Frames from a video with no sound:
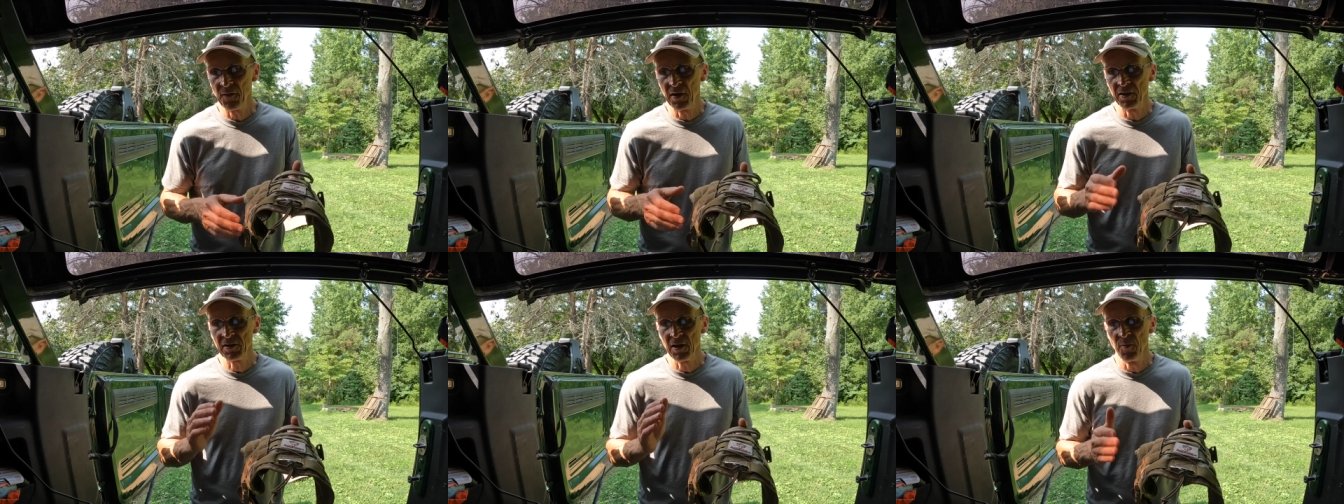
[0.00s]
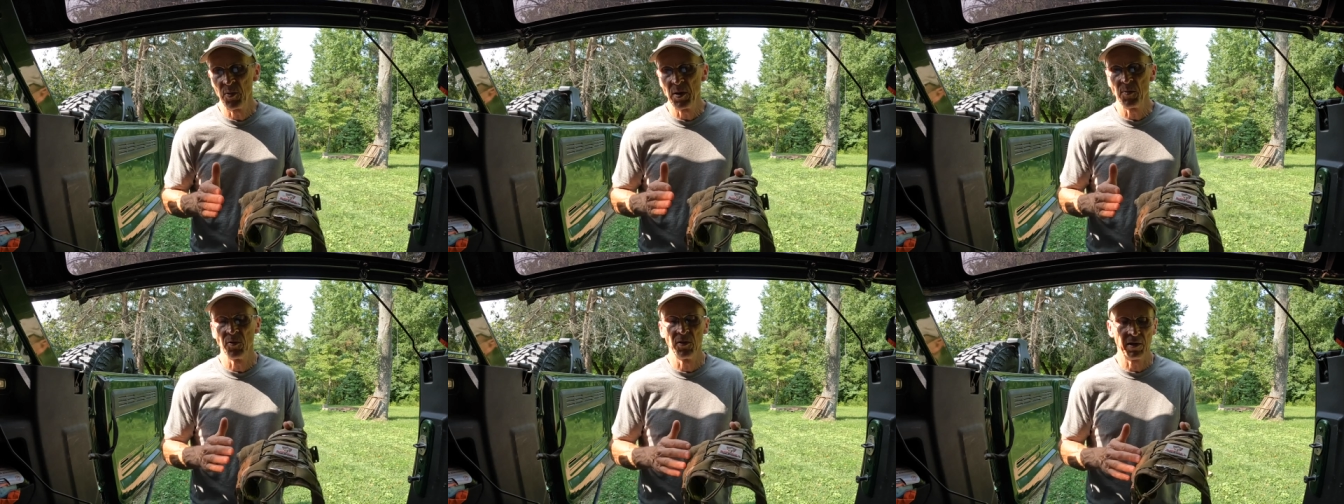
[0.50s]
There's some
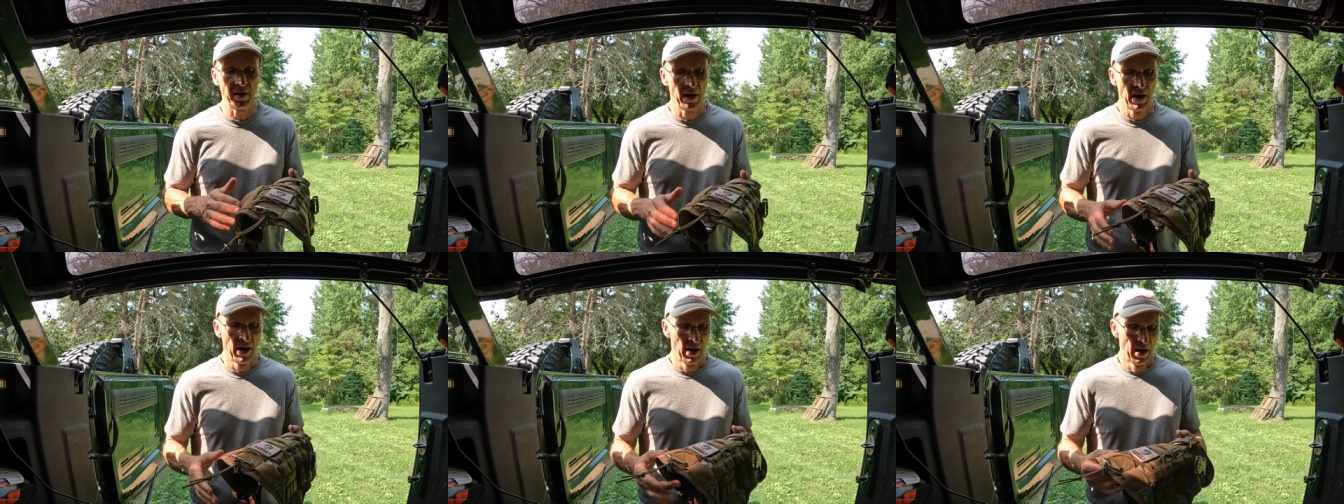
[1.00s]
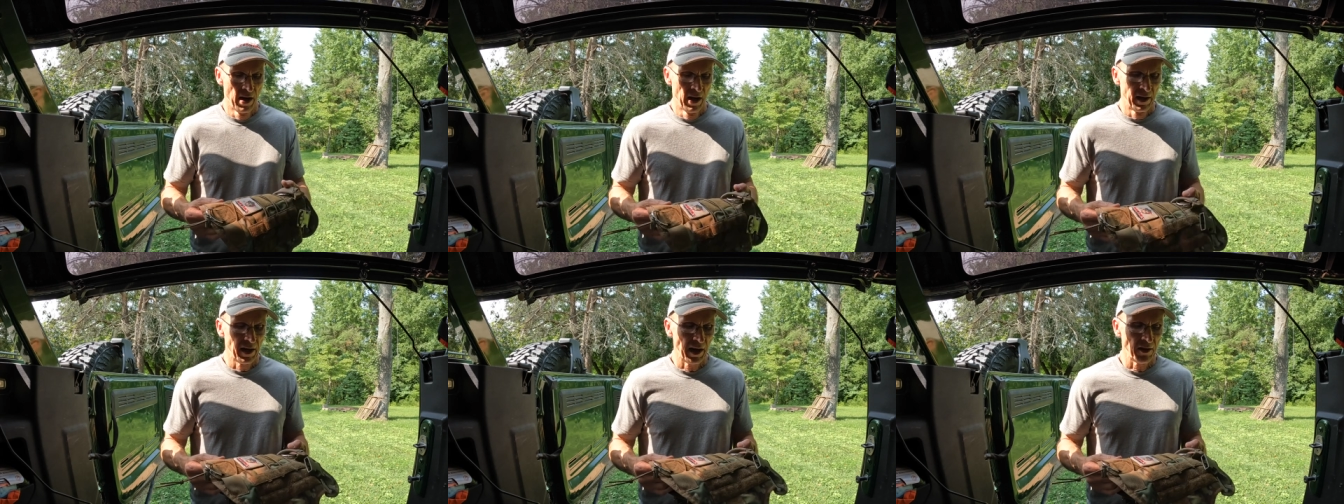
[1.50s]
people that
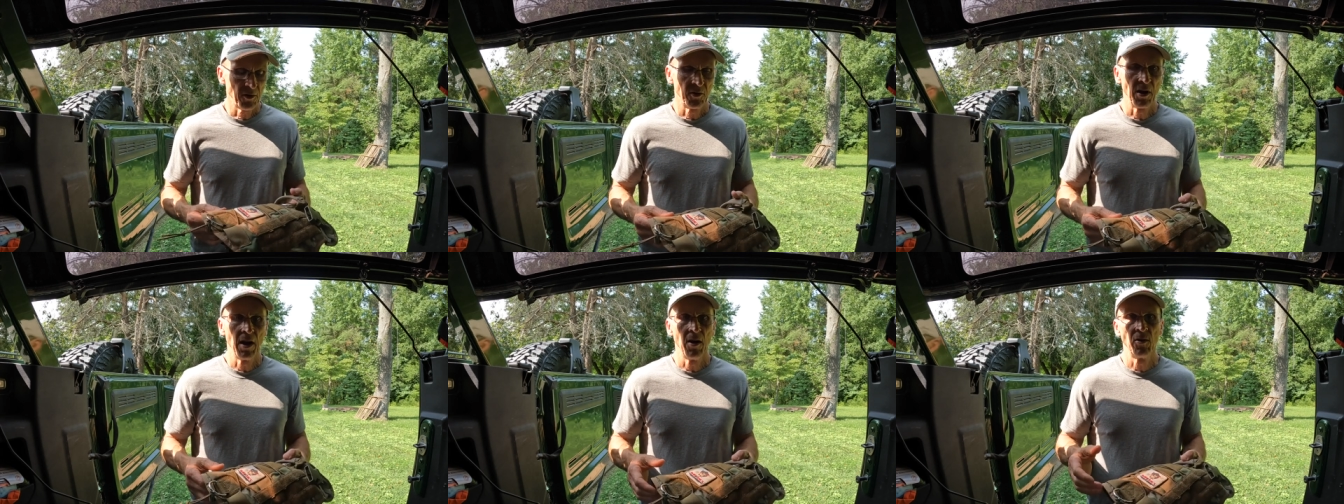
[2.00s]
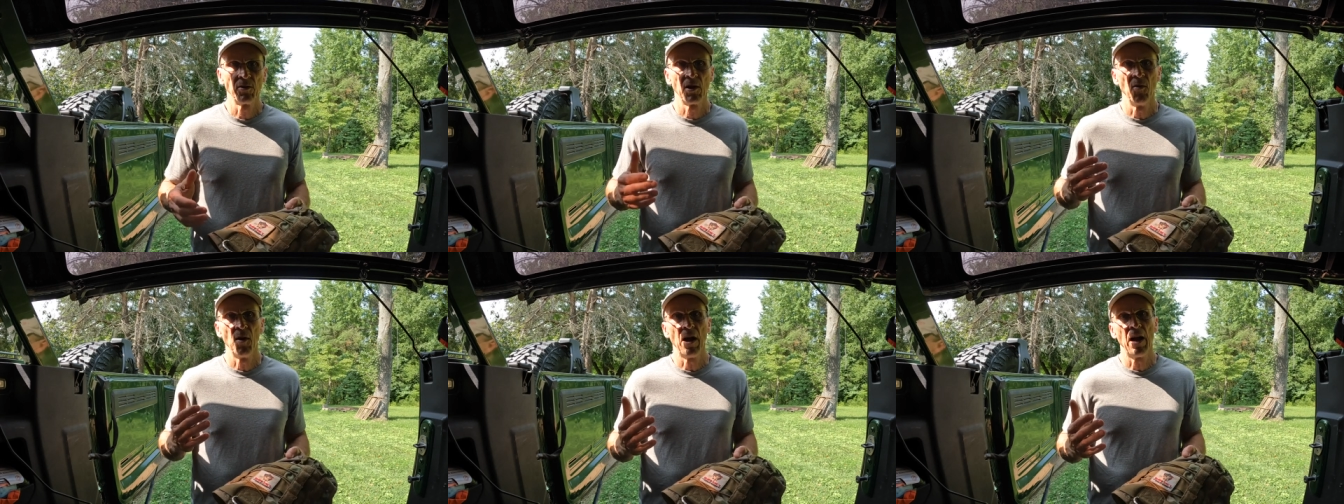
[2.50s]
take their dogs
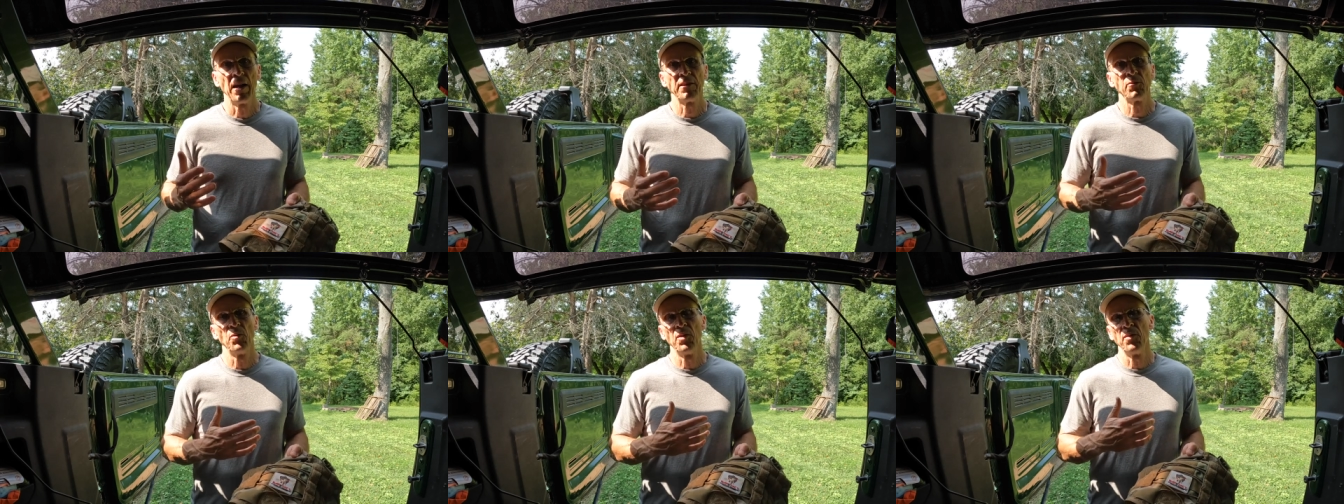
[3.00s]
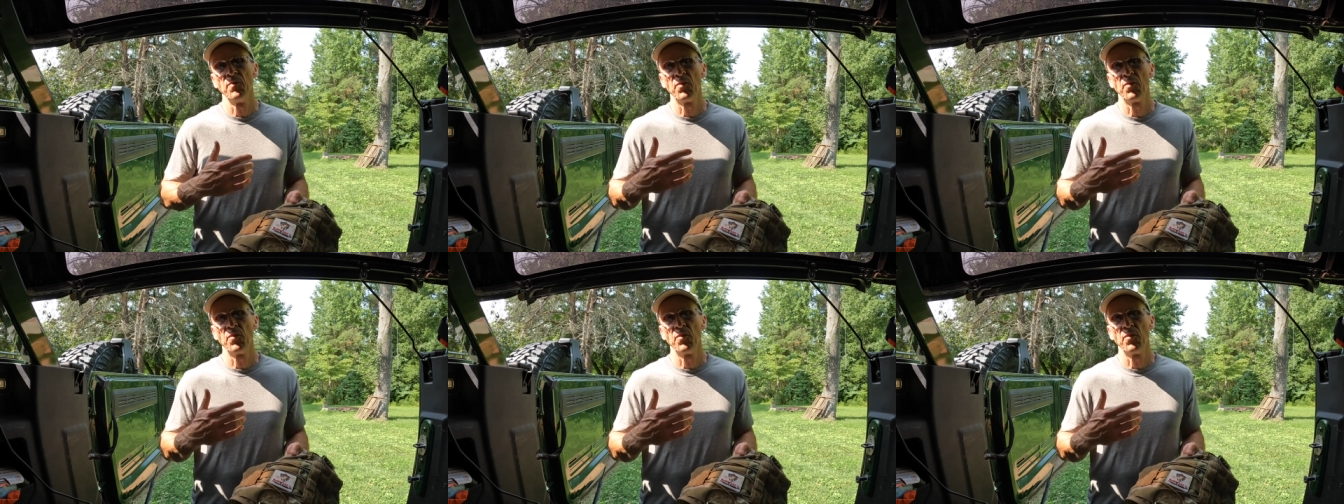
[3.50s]
on hikes with them